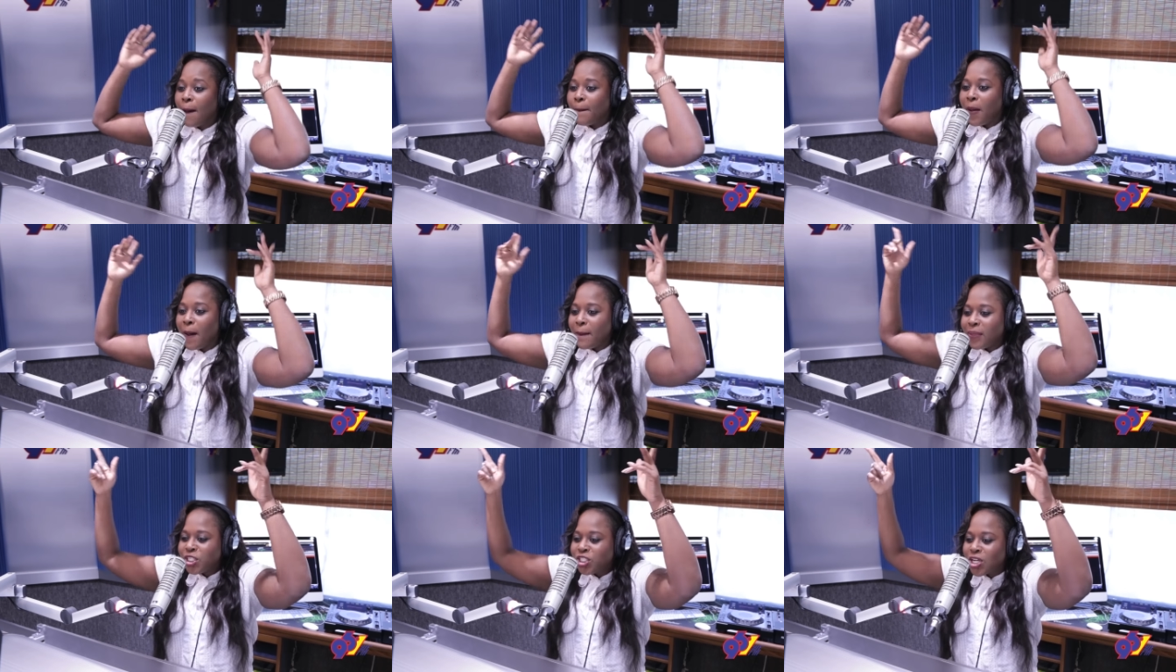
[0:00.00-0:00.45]

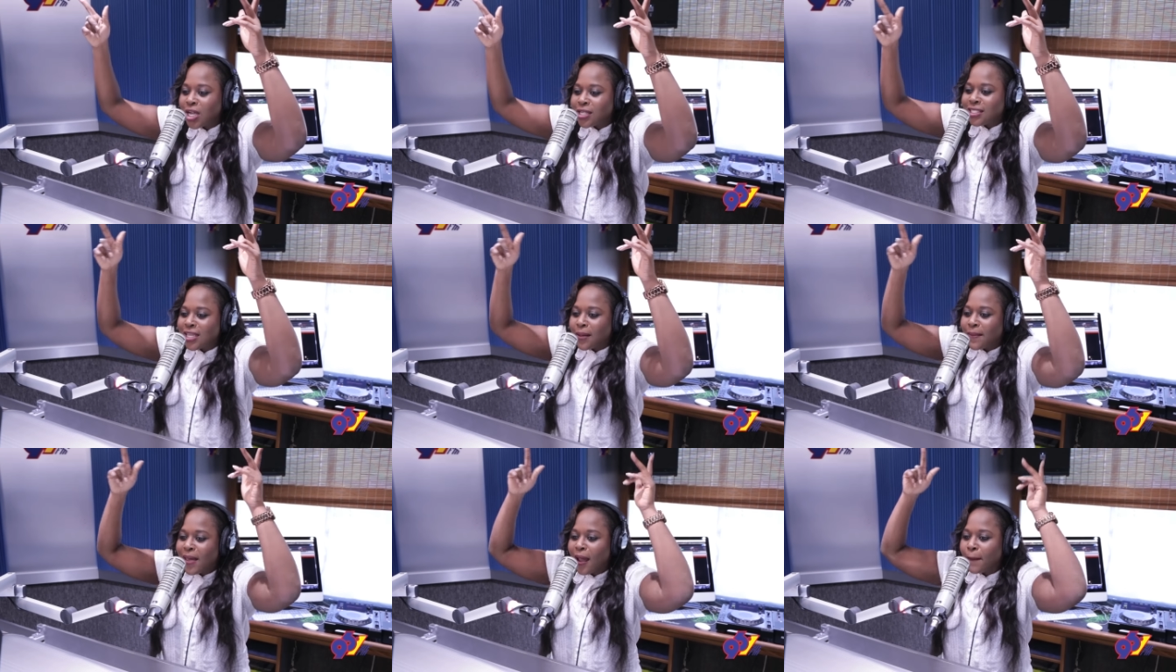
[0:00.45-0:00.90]
Permission
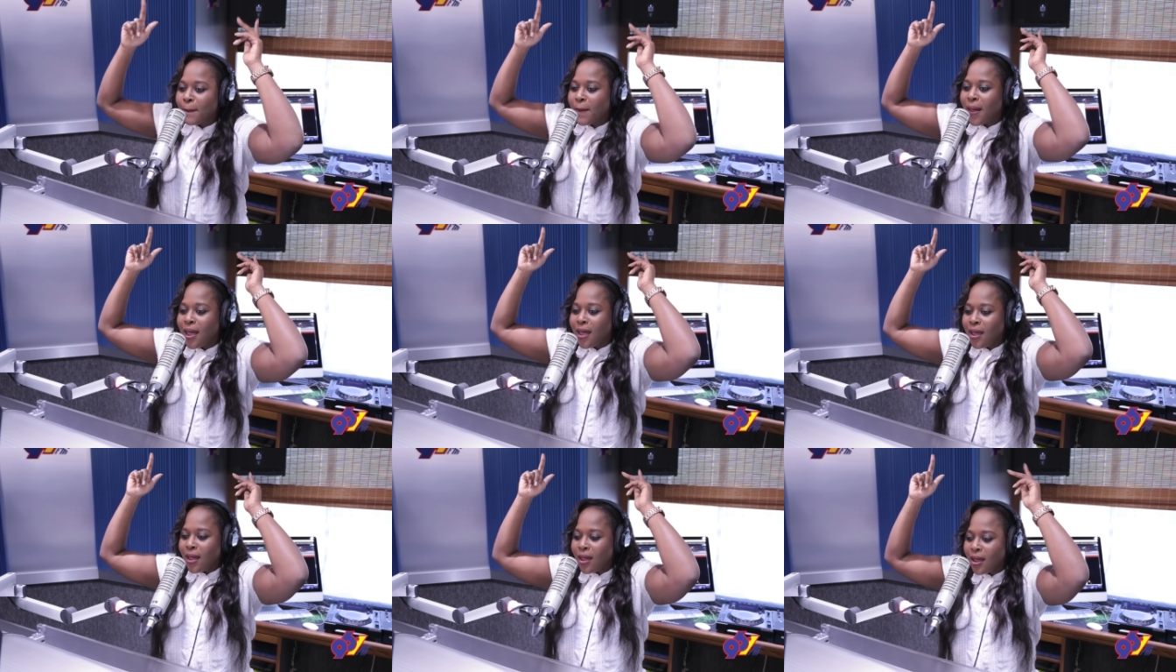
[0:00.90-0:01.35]
to make
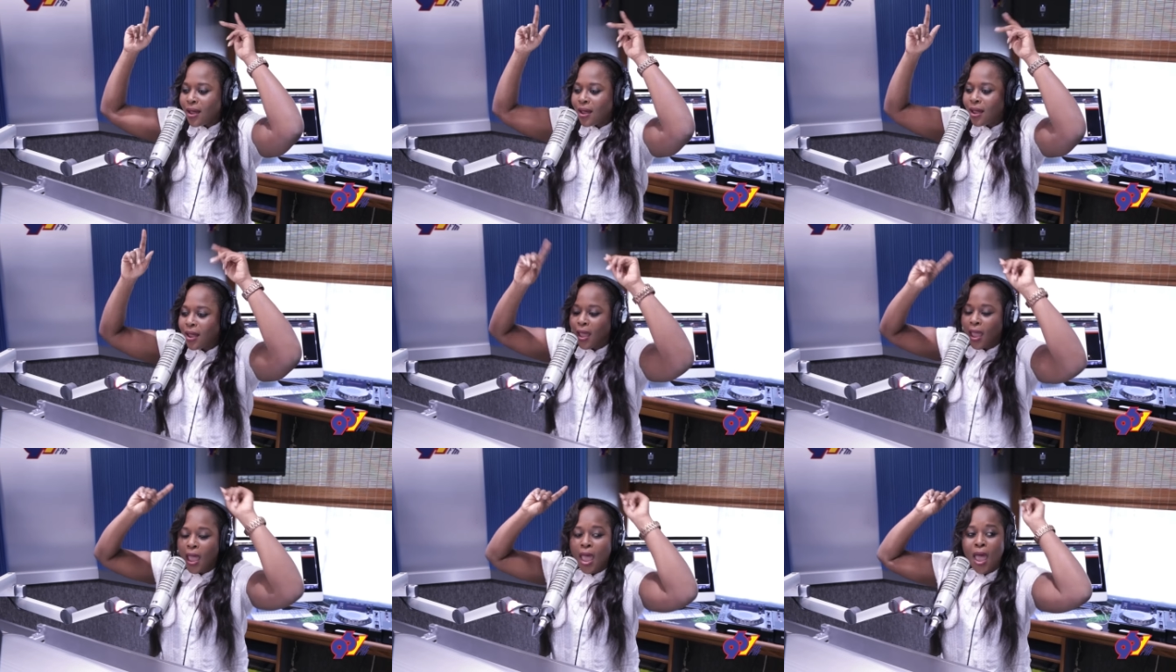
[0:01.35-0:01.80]
me.
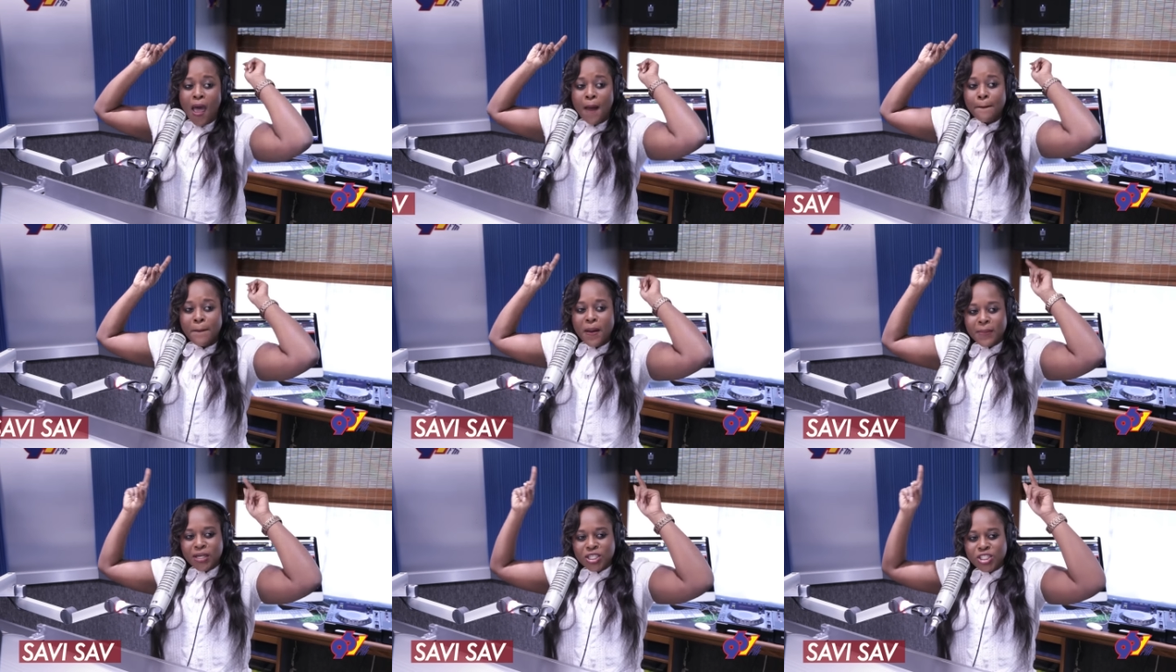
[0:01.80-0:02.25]

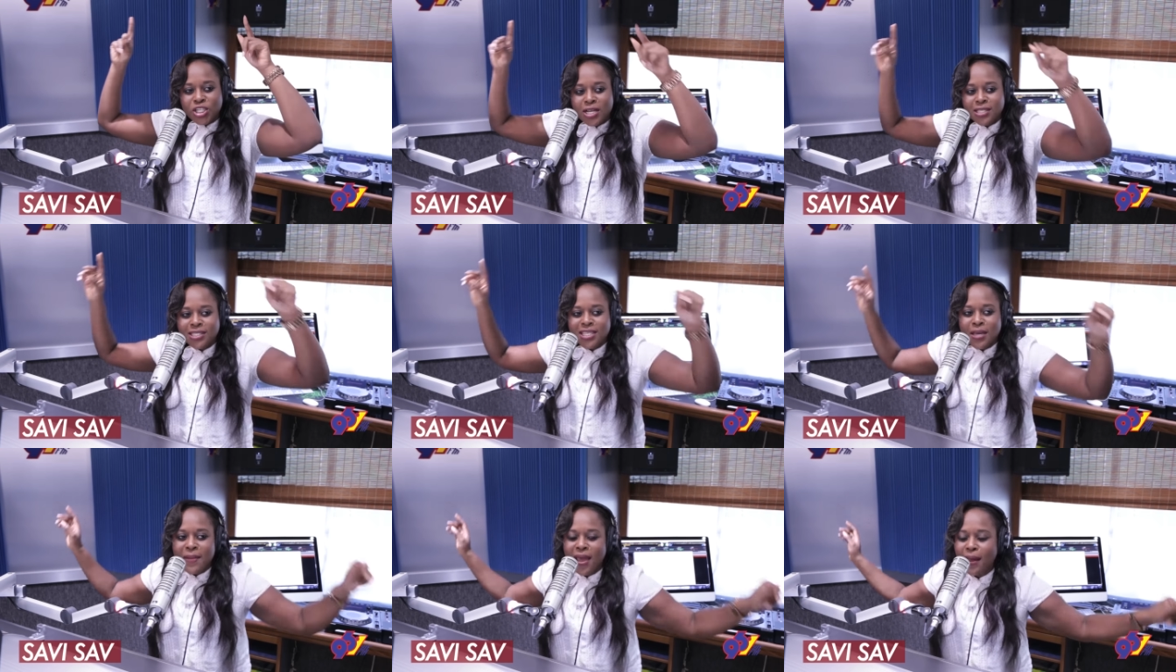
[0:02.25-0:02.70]

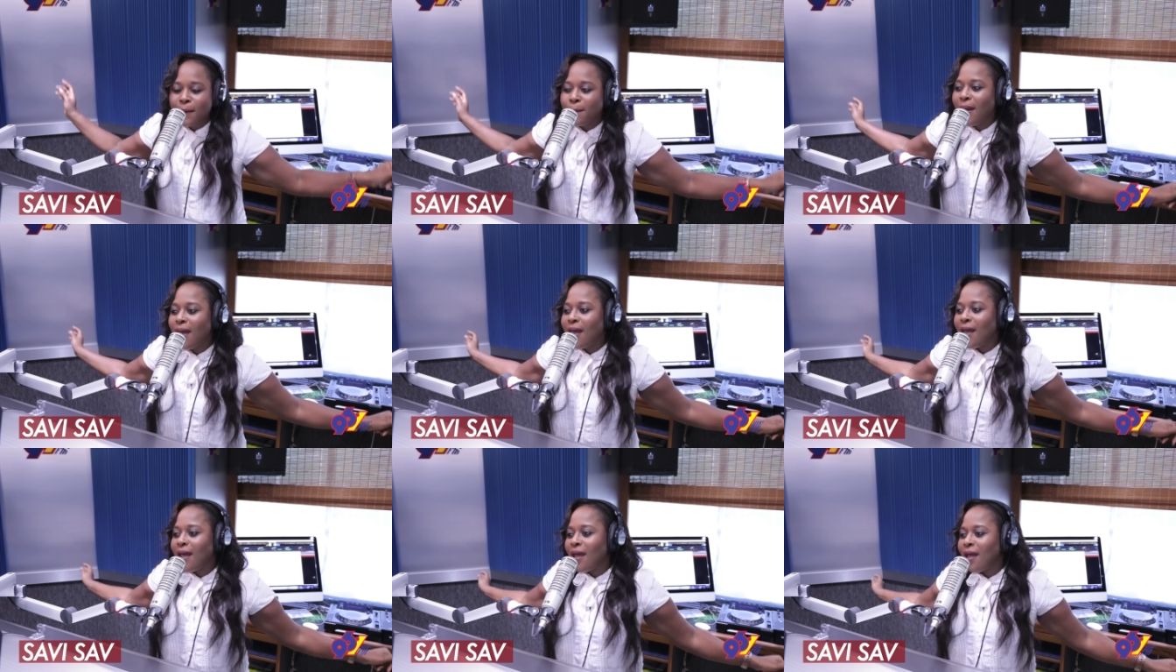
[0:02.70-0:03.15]
Permission to make
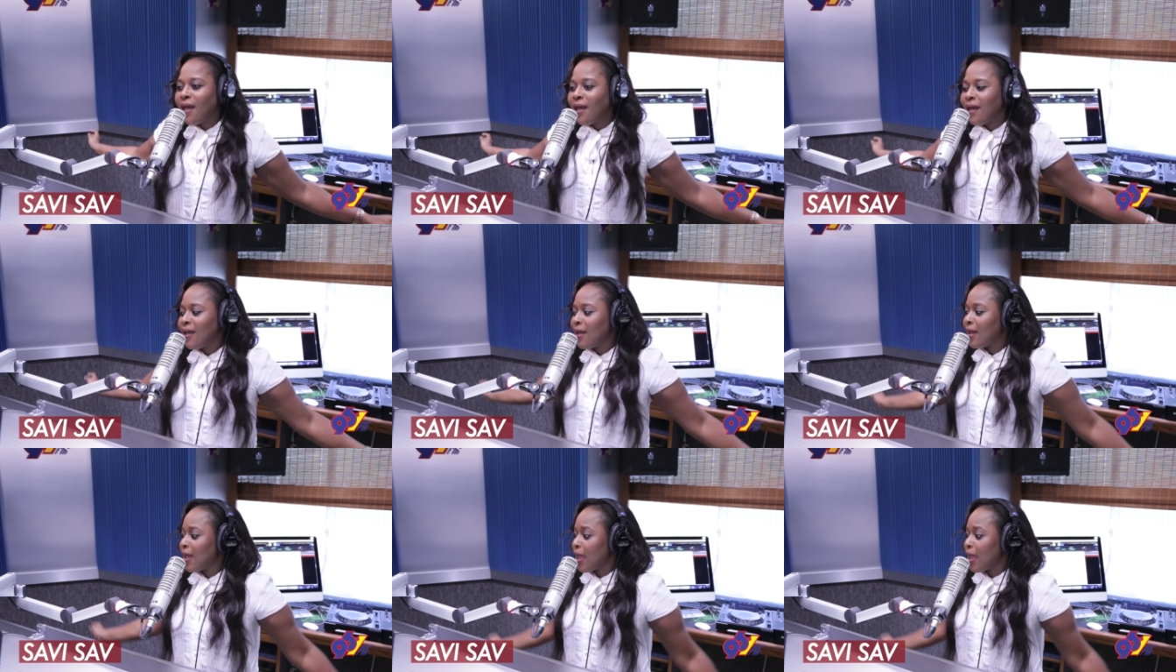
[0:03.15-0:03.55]
me.